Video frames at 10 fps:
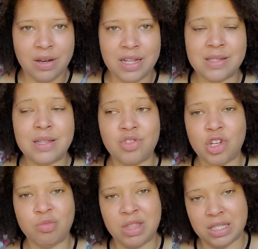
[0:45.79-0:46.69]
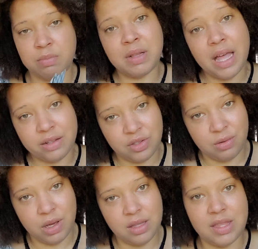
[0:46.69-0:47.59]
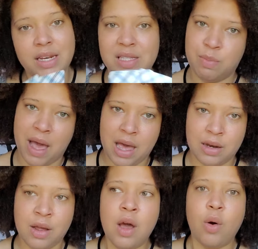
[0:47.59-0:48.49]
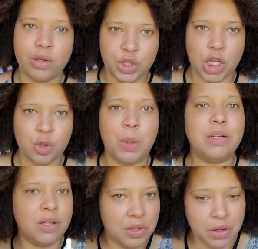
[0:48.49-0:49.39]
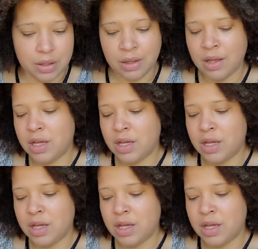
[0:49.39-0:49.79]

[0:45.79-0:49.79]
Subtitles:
It's the judgment that's applied to it that is bad or judgment good.